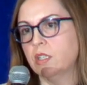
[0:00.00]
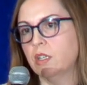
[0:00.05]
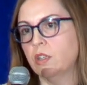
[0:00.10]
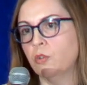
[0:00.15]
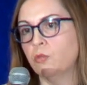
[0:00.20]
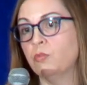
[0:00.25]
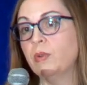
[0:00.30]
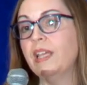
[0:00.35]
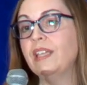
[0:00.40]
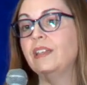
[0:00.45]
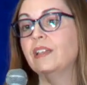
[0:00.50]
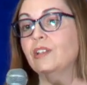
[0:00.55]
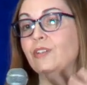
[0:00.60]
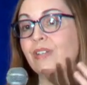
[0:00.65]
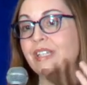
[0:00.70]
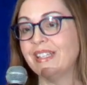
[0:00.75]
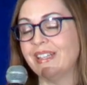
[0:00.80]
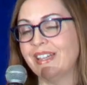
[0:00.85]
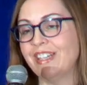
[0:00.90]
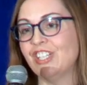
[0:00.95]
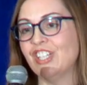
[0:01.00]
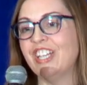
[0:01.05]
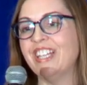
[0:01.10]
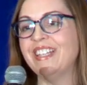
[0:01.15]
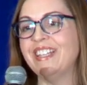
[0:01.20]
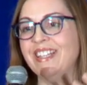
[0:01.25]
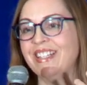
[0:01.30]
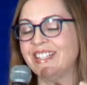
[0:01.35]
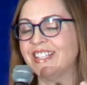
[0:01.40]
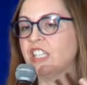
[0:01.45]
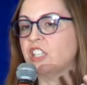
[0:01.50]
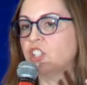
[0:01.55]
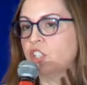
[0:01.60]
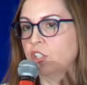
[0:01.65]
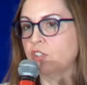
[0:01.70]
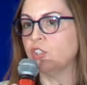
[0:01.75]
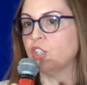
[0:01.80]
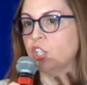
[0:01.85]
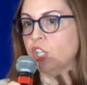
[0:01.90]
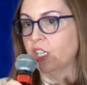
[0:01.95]
to the regularization and
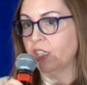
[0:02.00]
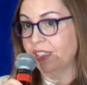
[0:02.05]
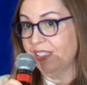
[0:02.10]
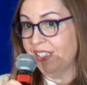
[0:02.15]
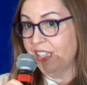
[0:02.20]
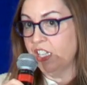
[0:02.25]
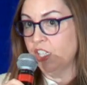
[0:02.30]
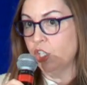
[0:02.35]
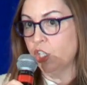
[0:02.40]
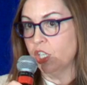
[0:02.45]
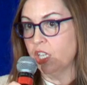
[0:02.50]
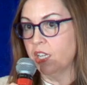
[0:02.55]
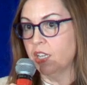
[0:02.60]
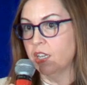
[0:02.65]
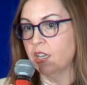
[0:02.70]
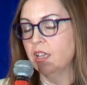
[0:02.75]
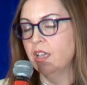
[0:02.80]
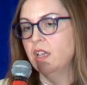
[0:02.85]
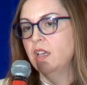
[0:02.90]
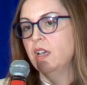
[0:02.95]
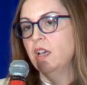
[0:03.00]
institutionalization